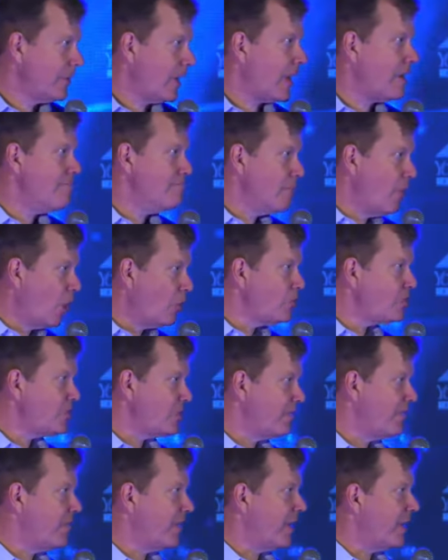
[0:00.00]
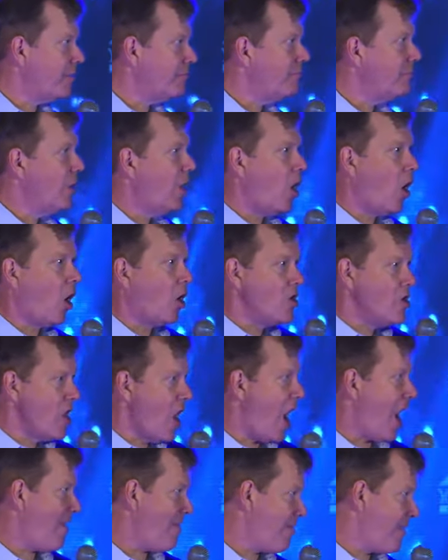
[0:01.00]
And most of them are
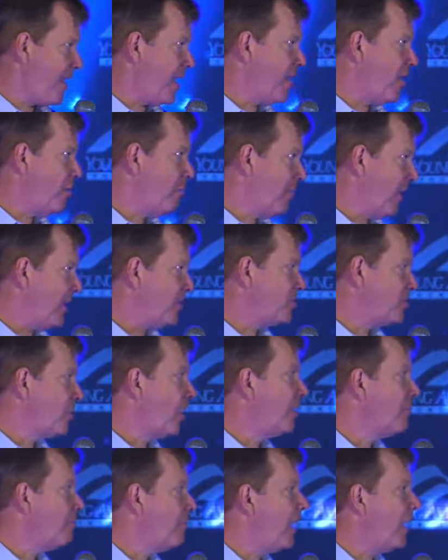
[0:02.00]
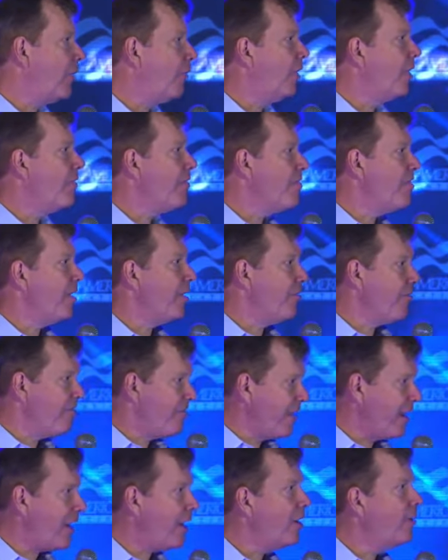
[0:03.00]
not there based on merit. They're
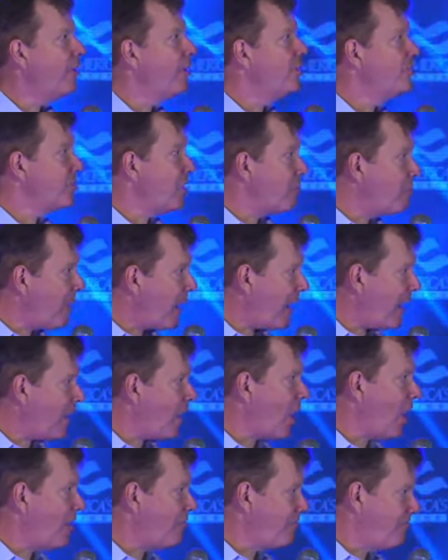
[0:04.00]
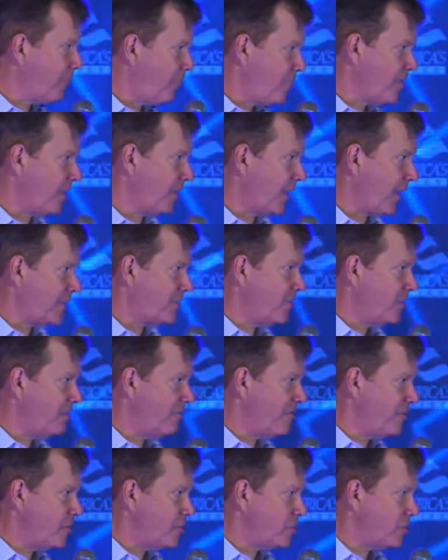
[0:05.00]
there as a payoff for the elected
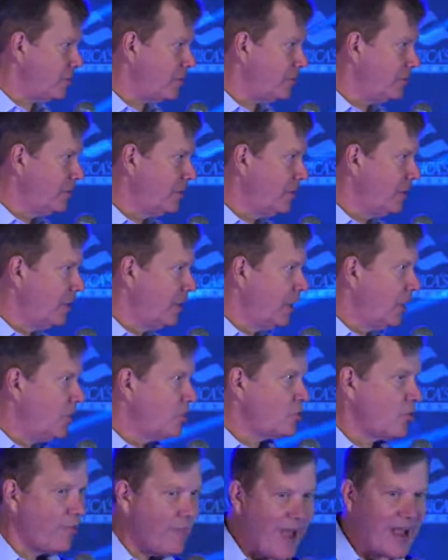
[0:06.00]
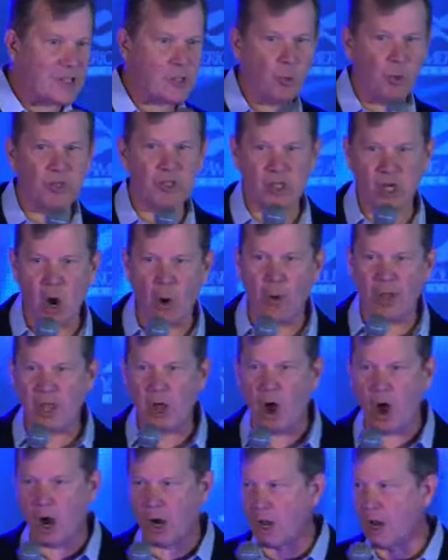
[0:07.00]
official. So that's what's going
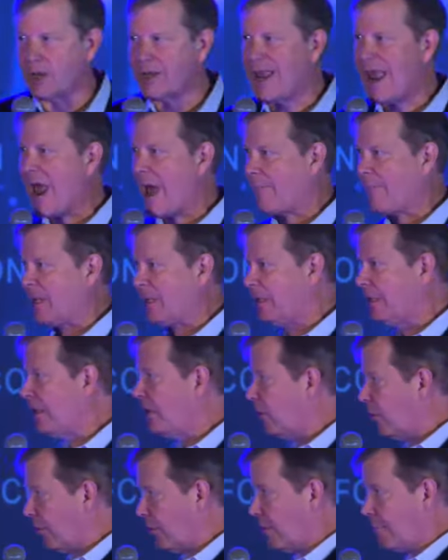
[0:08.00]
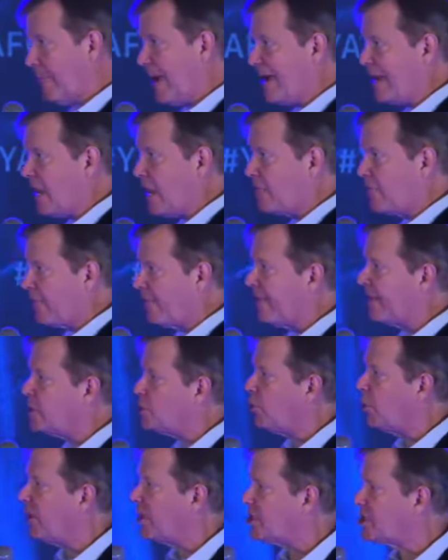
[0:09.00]
on on Capitol Hill, and there are many other
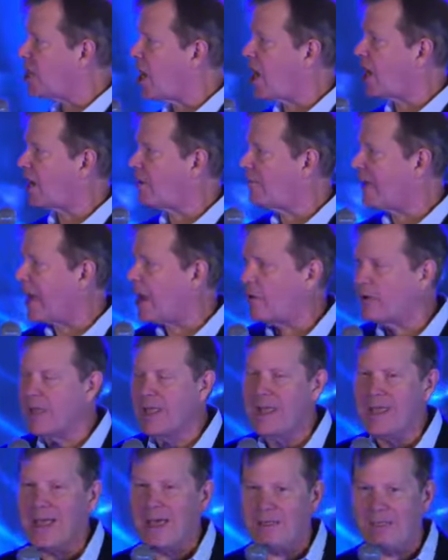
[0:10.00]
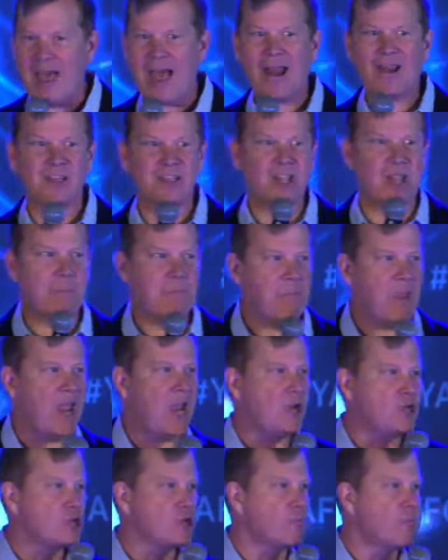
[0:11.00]
things we could talk about. That is a
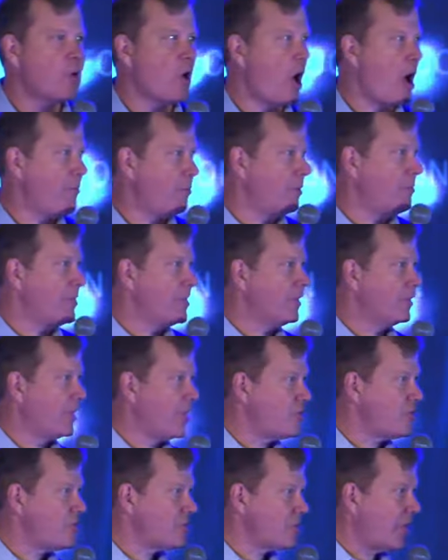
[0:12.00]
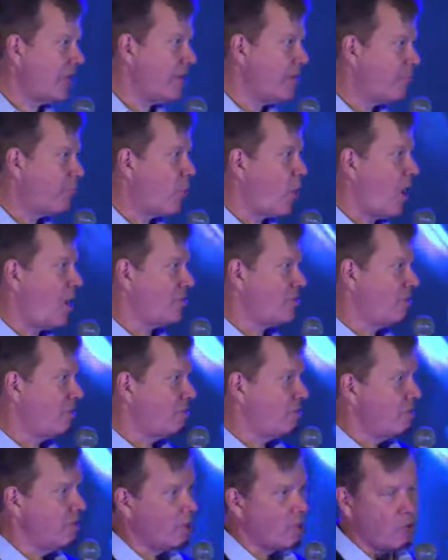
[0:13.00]
major problem in the legislative
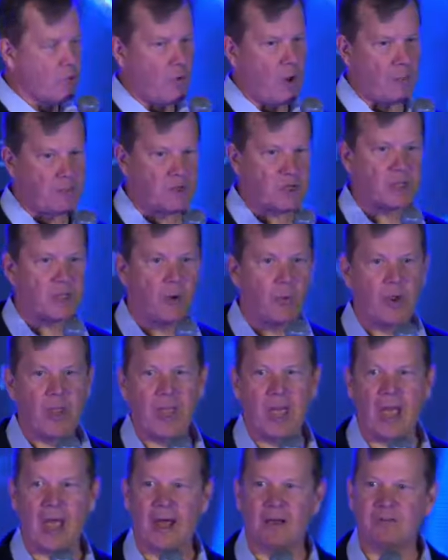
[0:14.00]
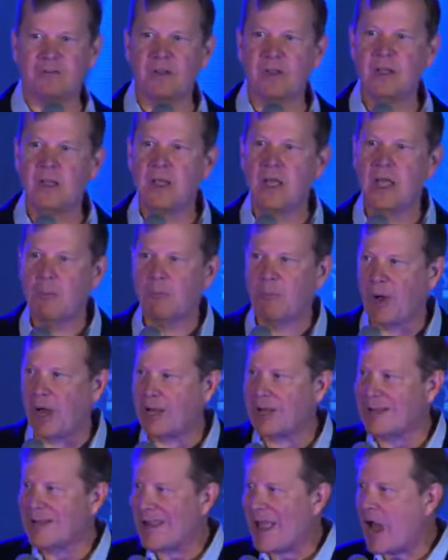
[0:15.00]
process and the corruption that we have.
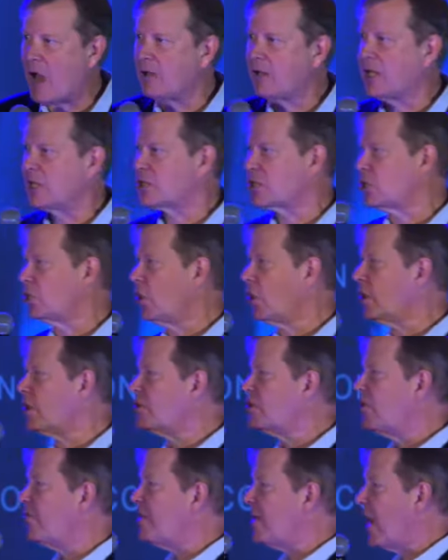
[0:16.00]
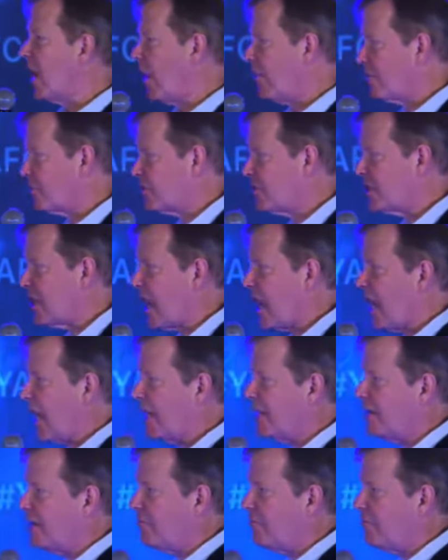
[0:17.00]
But now let's look to the other side